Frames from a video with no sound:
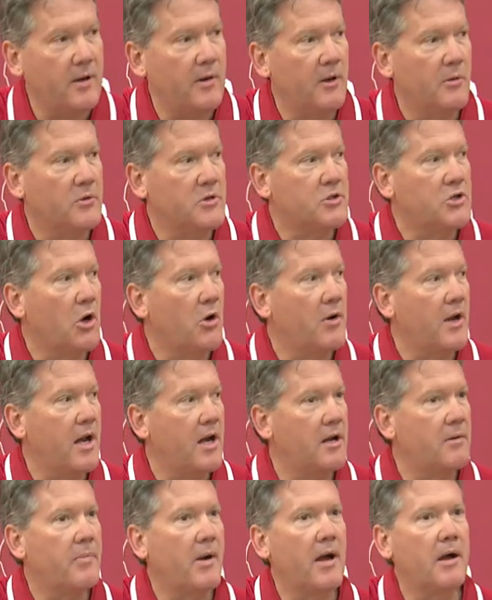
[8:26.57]
It was
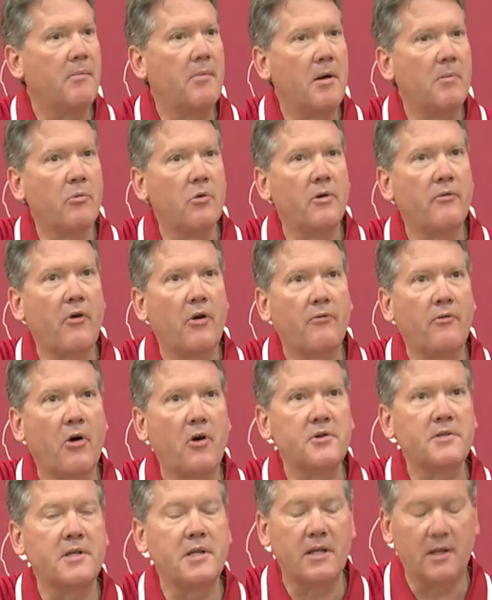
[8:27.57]
donated by a member of our
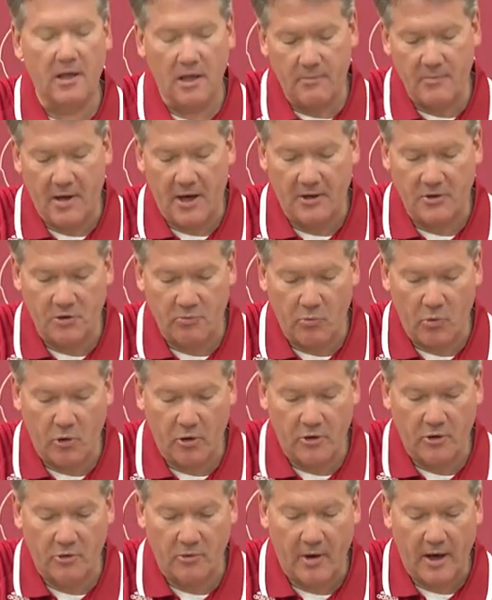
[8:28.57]
Varsity Club National
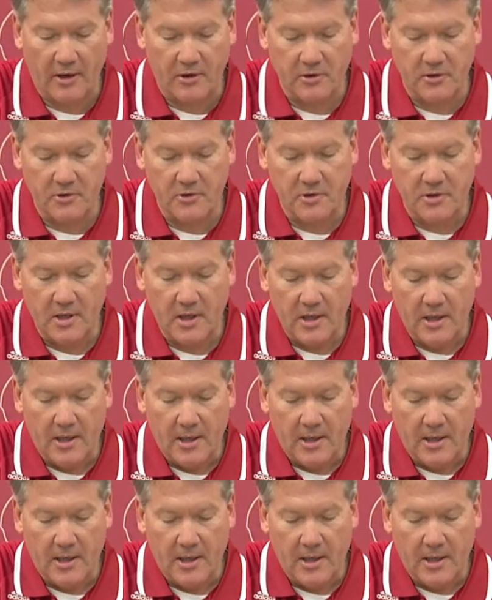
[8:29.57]
Board of Directors,